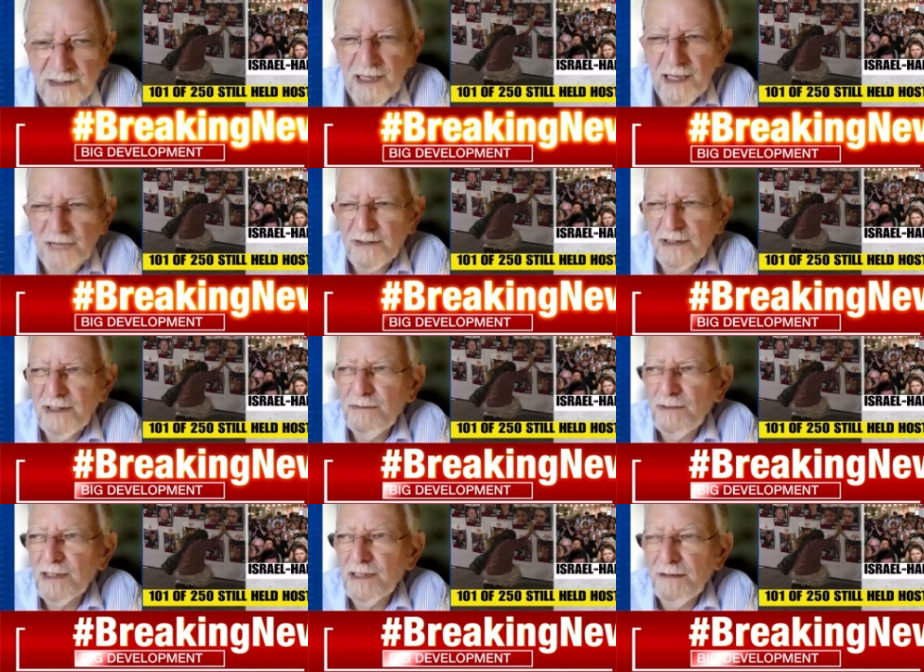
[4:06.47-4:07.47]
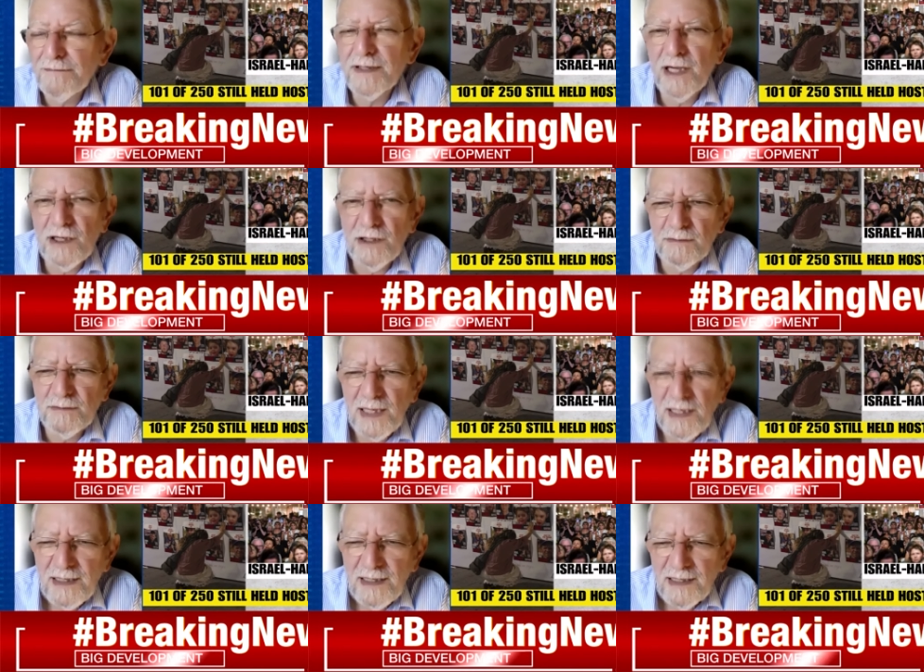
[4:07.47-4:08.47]
country, where every home
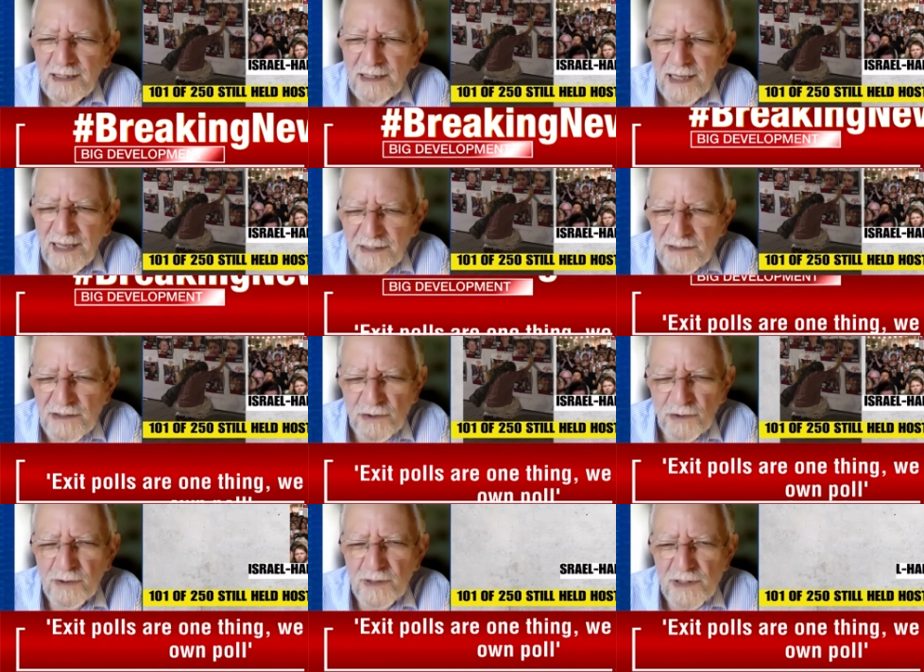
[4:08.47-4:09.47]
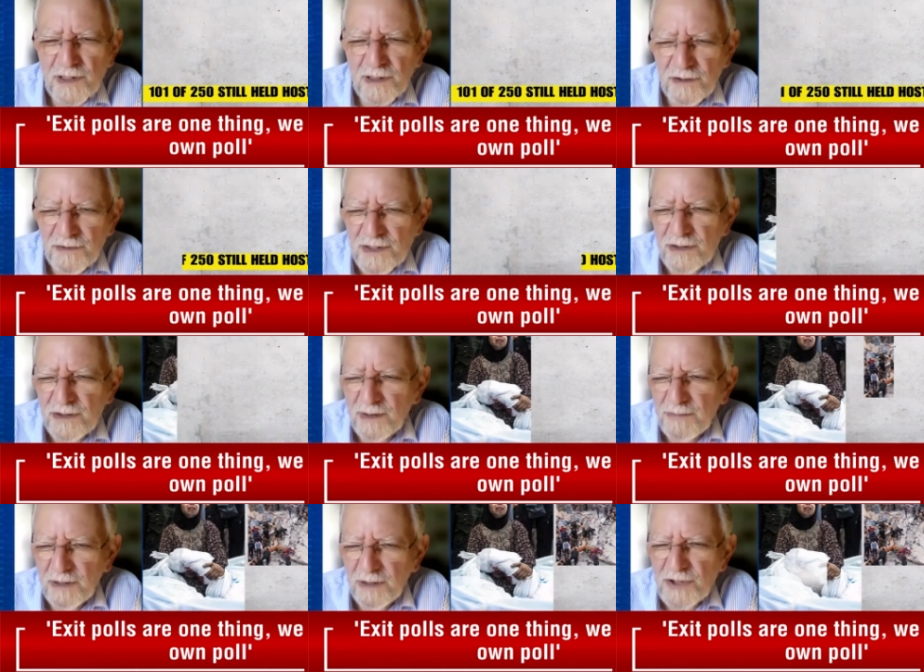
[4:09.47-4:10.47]
has or is close to a
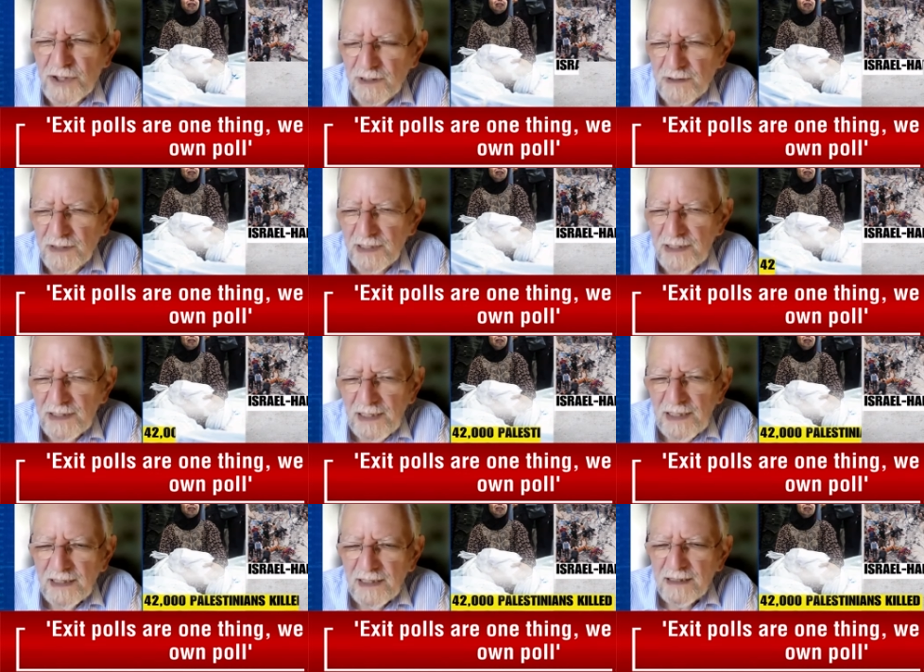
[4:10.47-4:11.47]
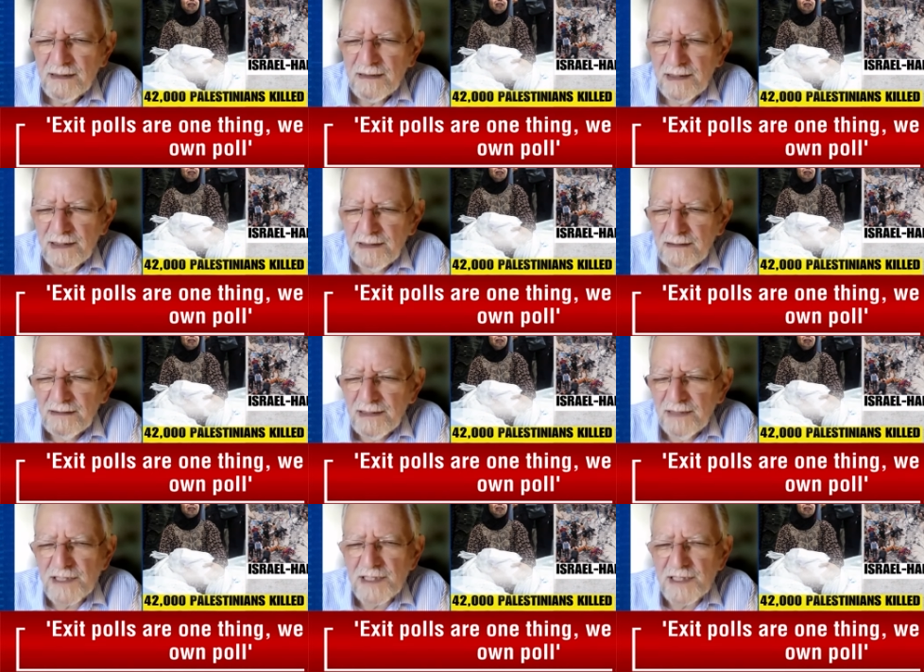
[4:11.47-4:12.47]
bomb shelter, the
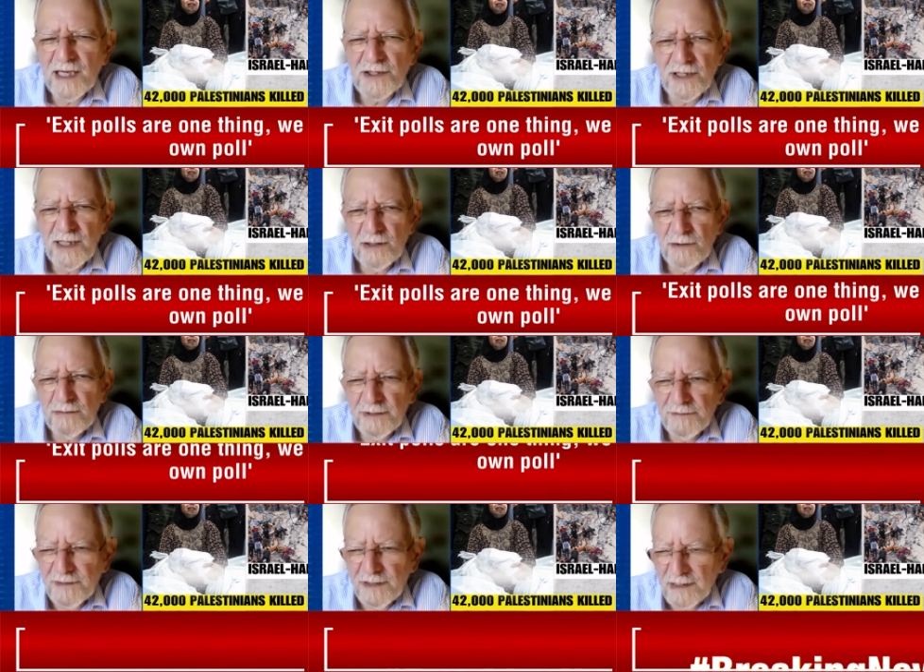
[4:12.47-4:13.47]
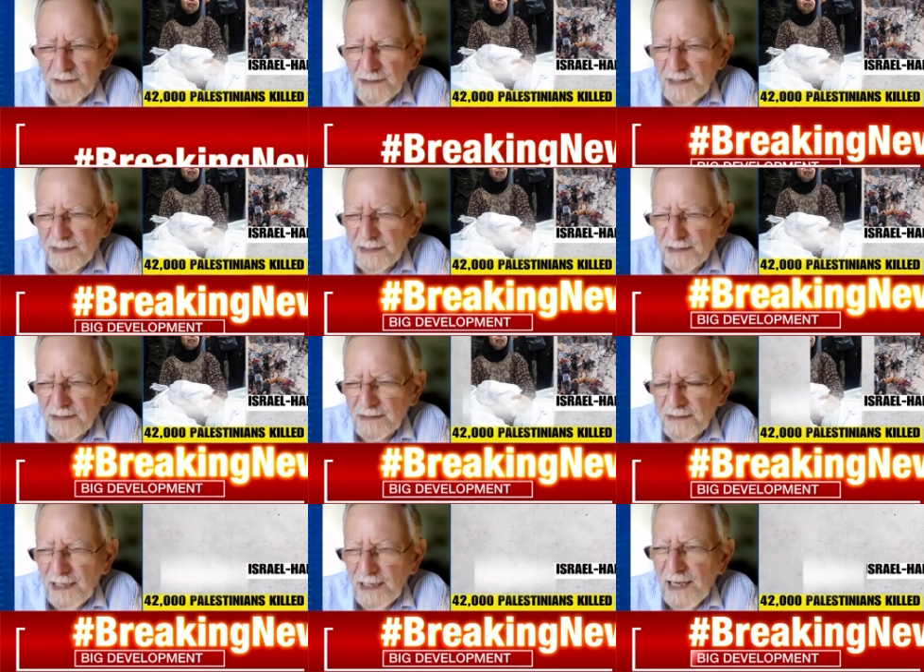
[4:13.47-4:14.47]
devastation here would be far greater.
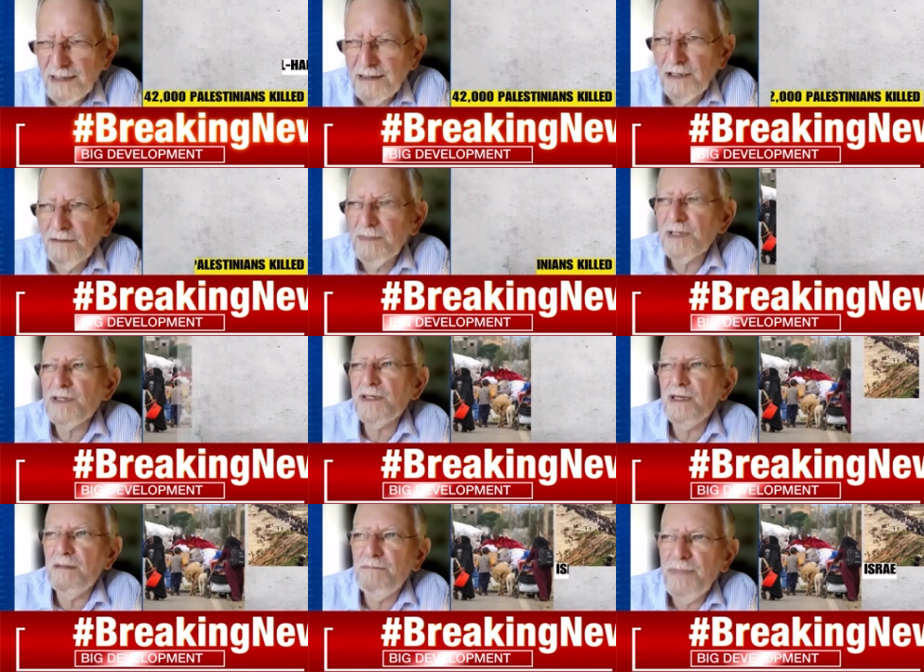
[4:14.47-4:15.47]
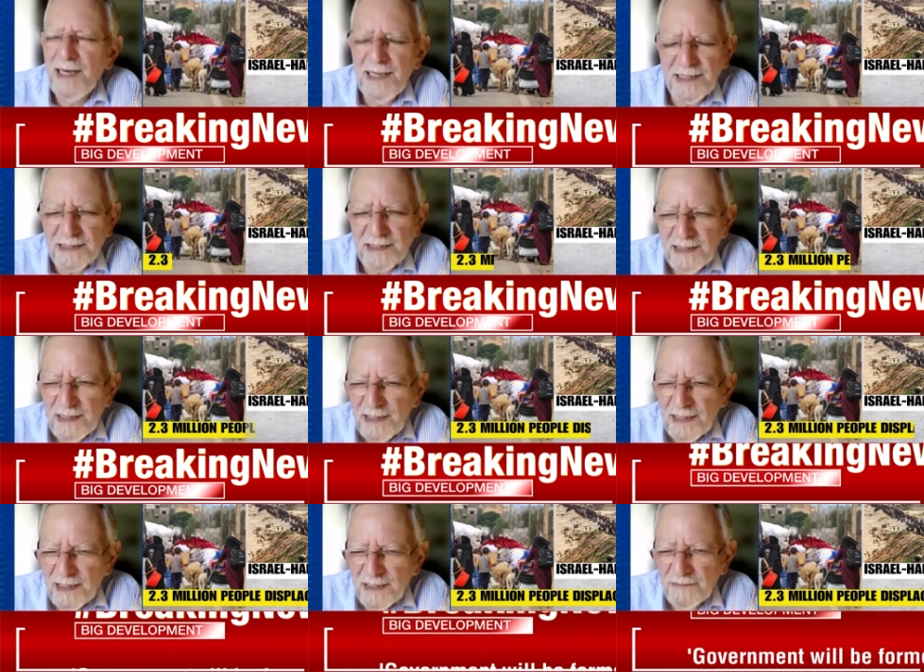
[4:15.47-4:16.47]
Iron Dome is part
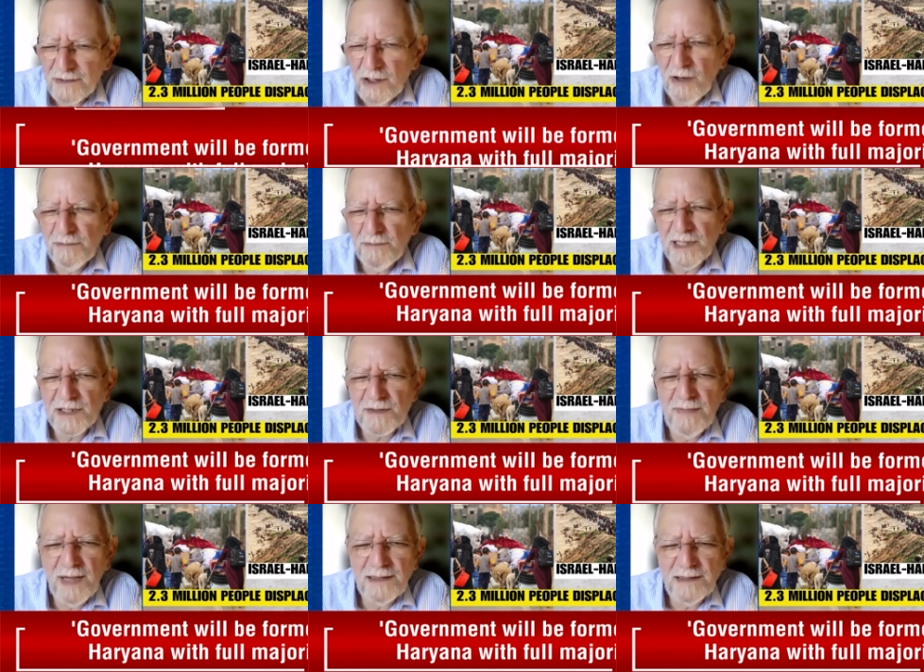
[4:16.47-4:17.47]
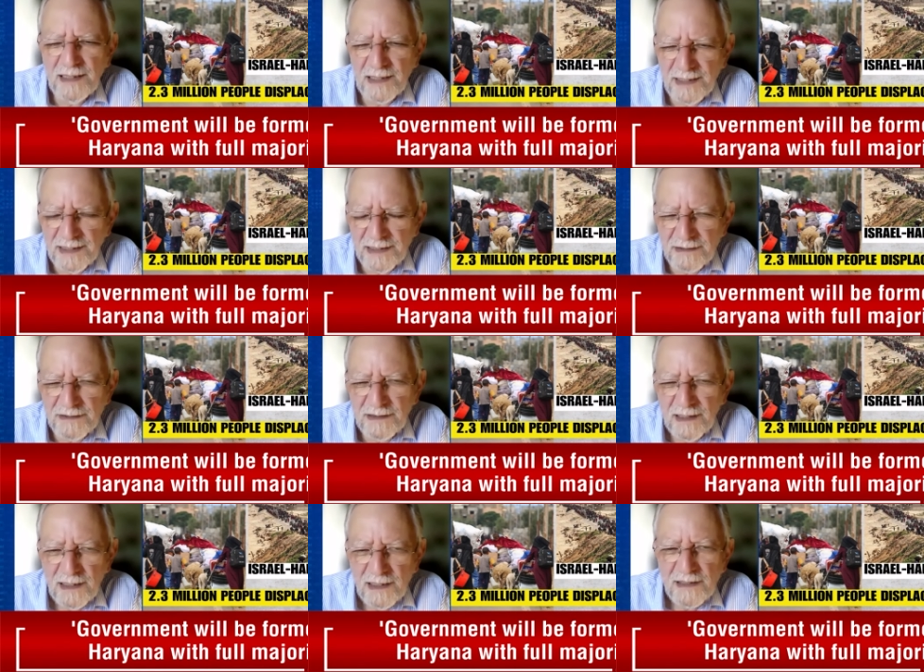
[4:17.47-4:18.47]
of a complex multi-layered
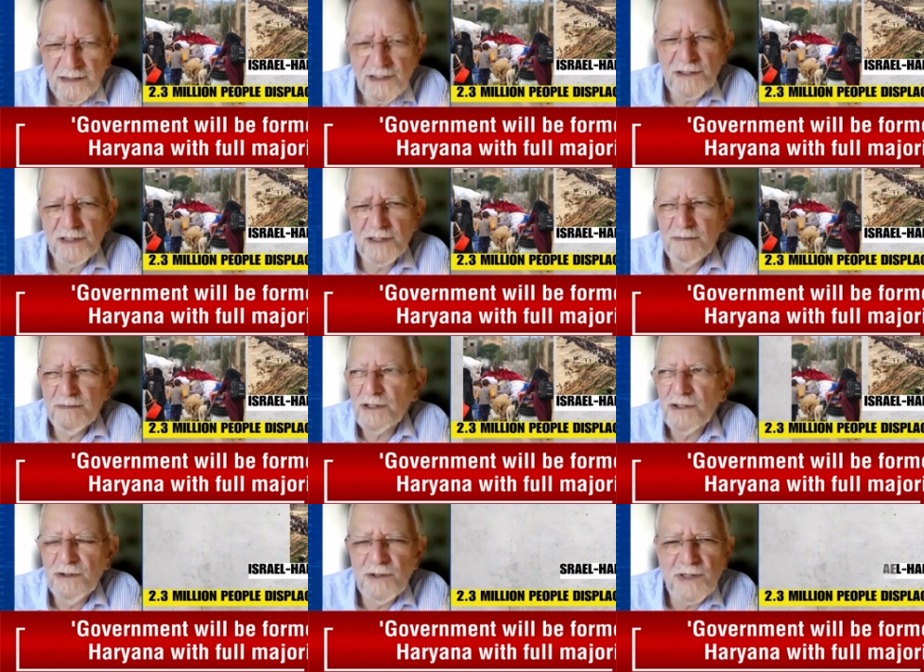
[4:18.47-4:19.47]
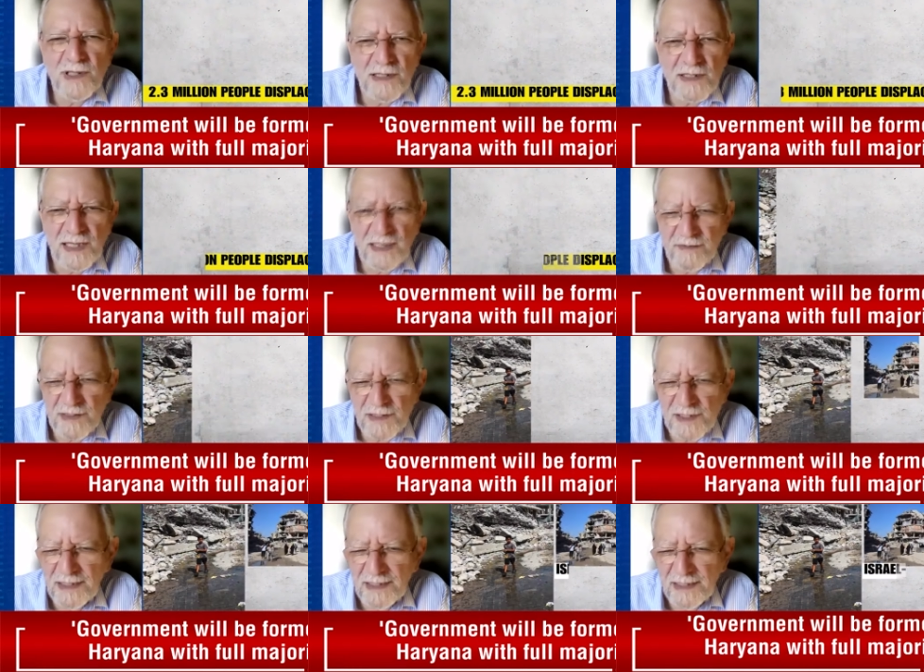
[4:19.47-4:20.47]
system that shoots things out of the
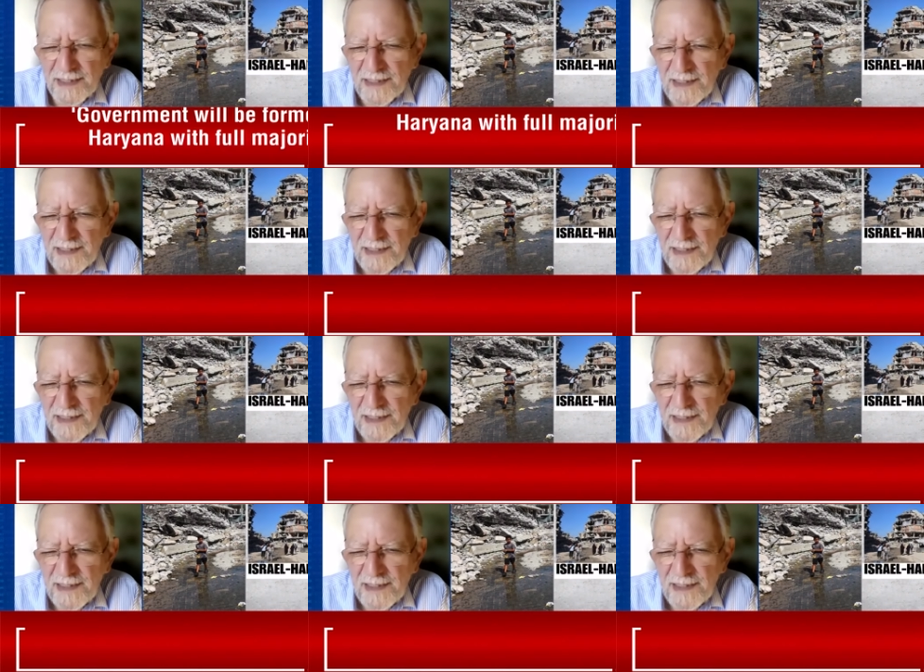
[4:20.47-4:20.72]
sky.